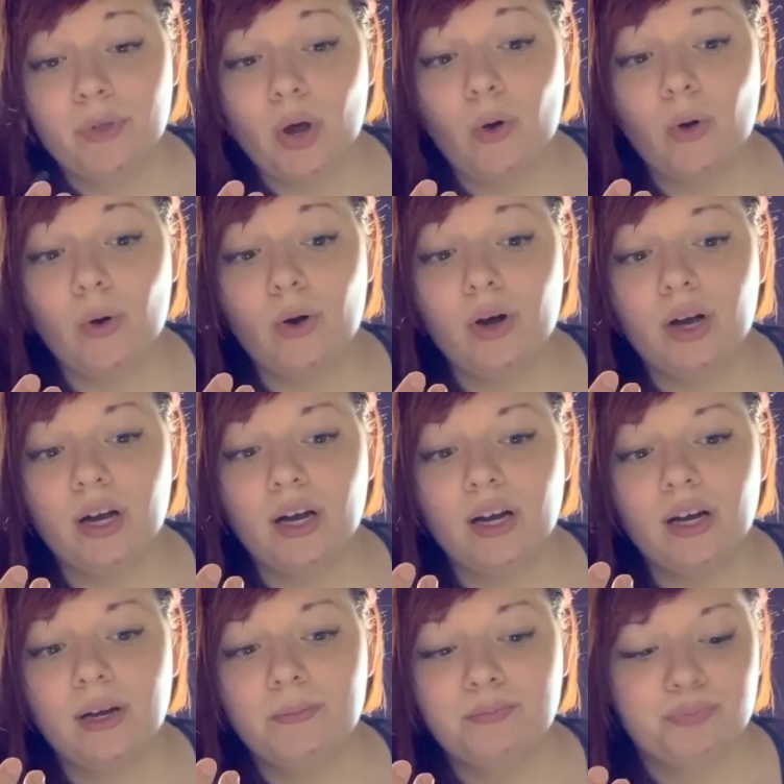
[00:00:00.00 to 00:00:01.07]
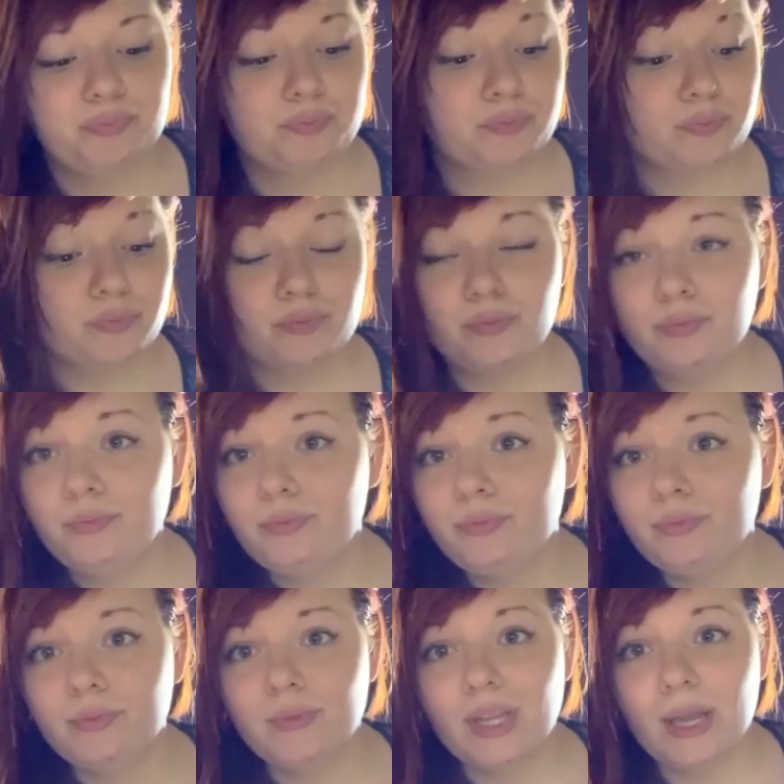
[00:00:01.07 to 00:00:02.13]
or
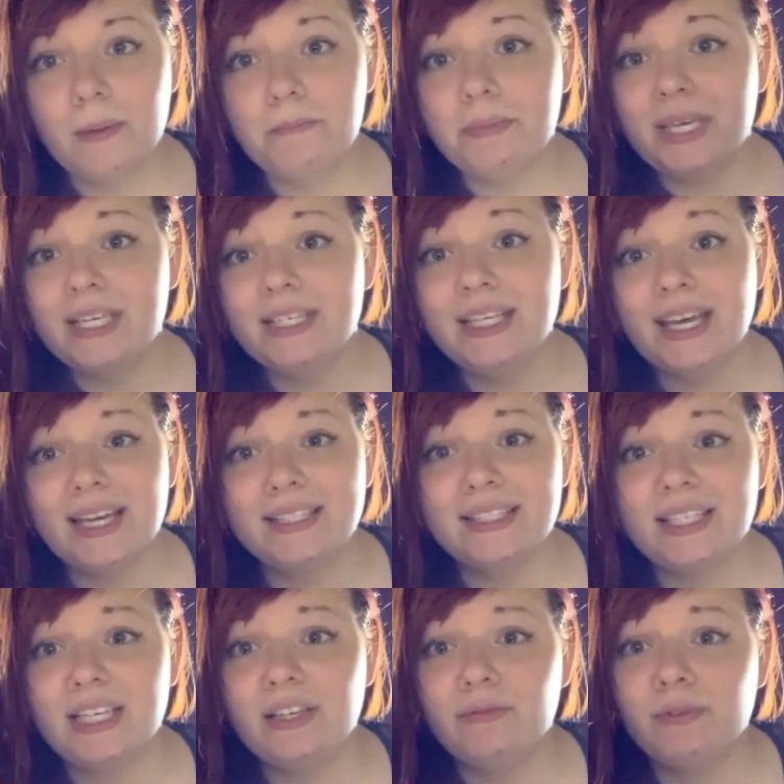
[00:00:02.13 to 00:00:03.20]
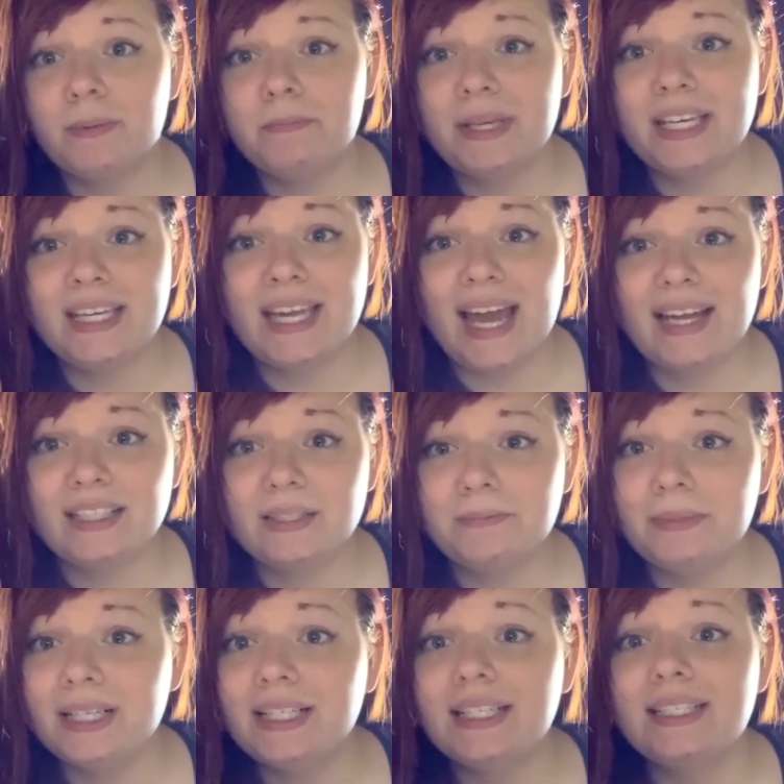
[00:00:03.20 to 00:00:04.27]
PTSD from being
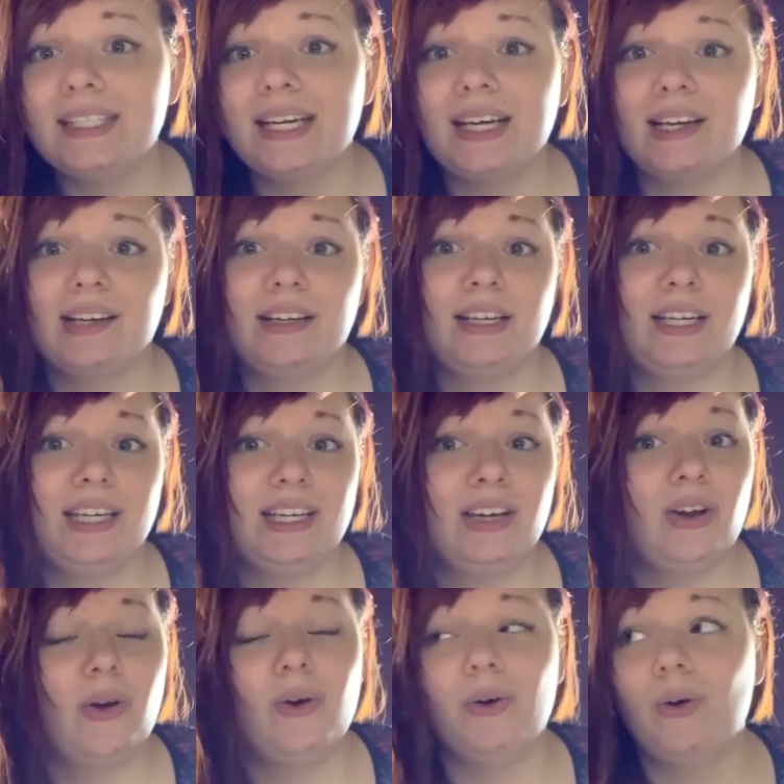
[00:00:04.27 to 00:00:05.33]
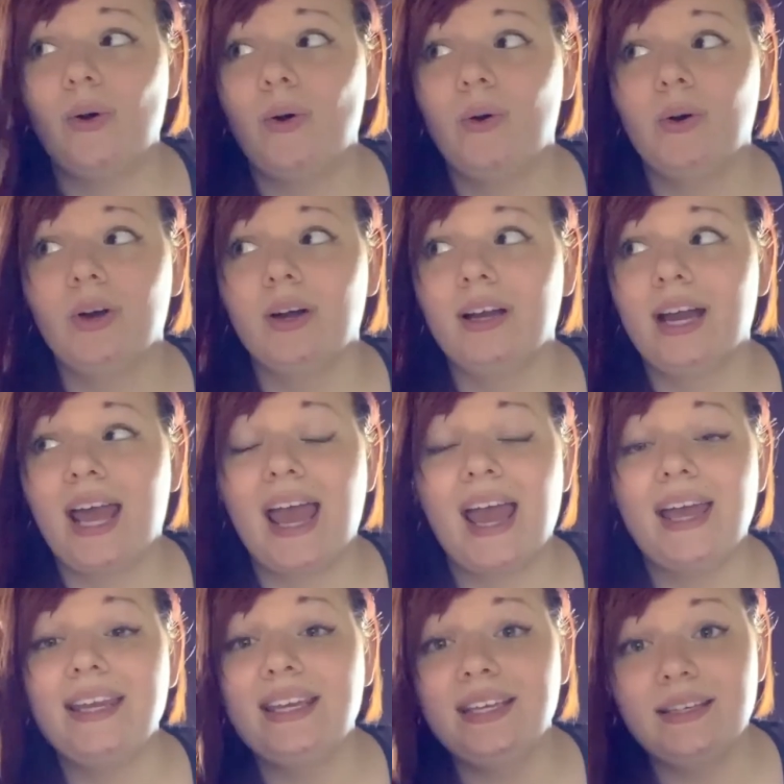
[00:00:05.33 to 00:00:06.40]
ex-military, or
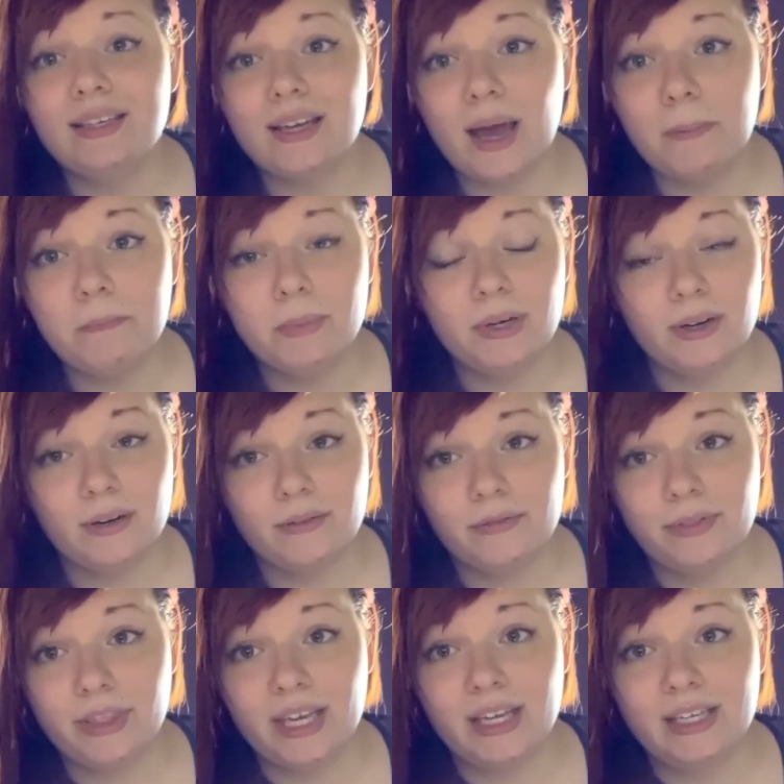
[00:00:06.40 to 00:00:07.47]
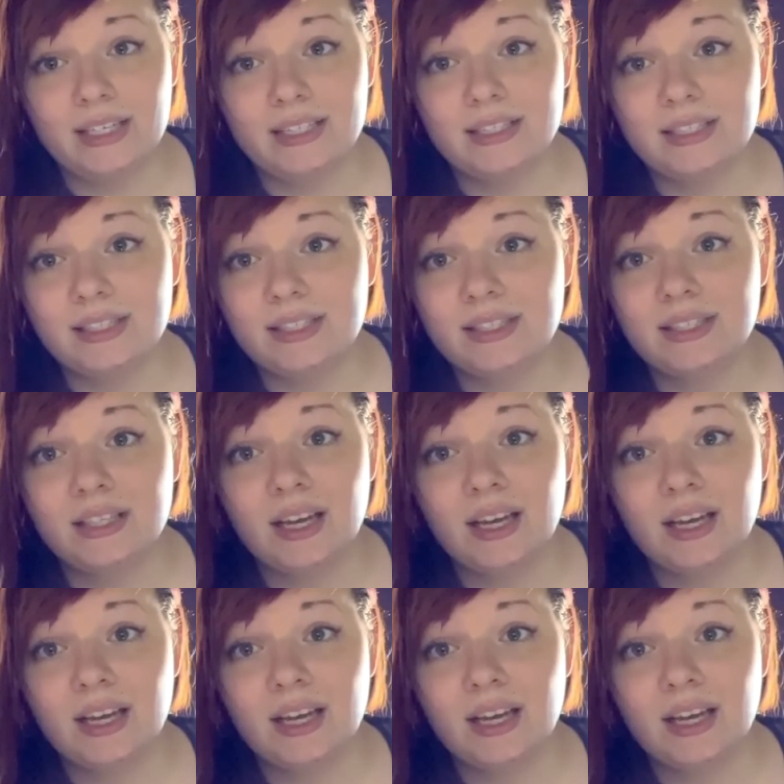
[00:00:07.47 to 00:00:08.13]
any number of things.